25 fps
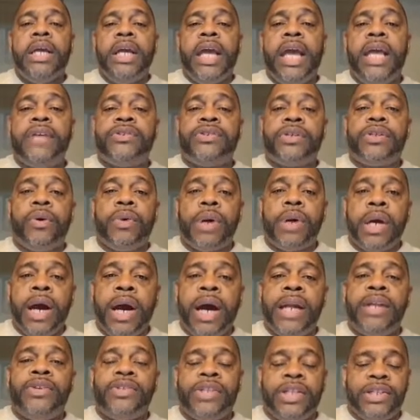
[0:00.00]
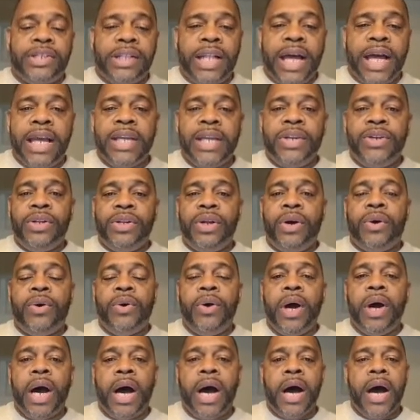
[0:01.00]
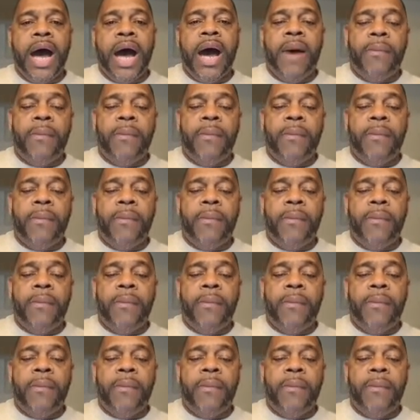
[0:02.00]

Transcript: And so God is just like, you know, uh,